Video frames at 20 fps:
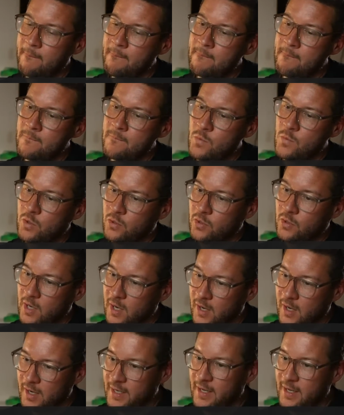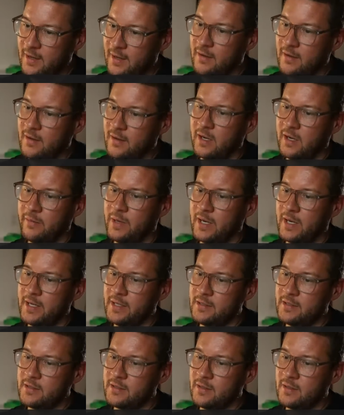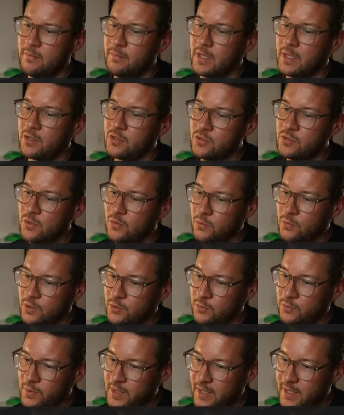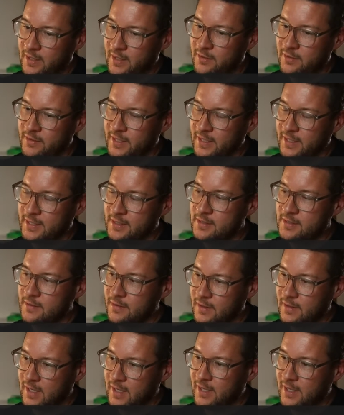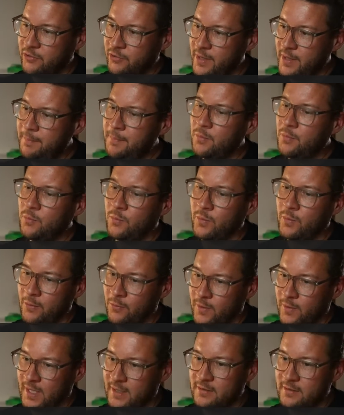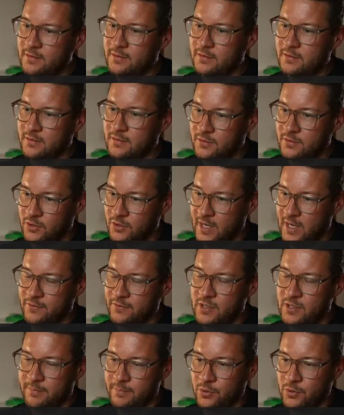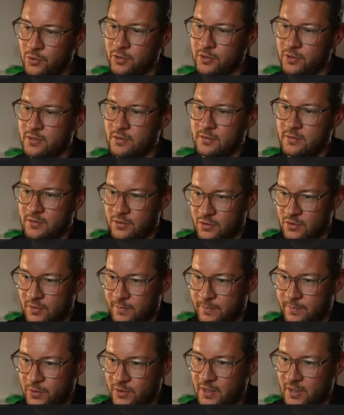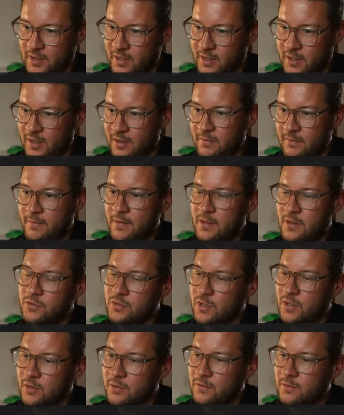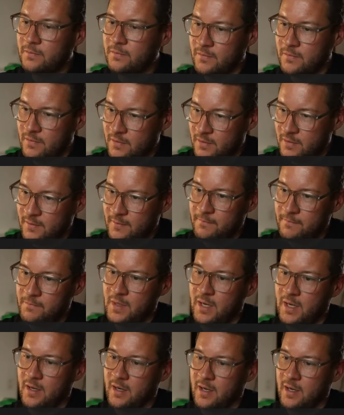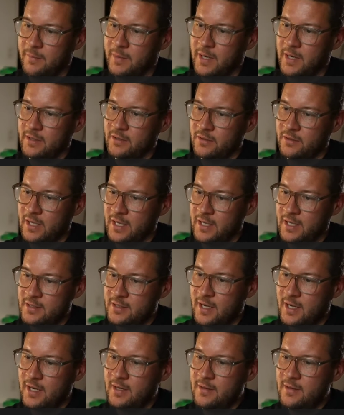or higher arm heights, because what we are doing is high grip. We want to have support to support the car. So the arm height on the inside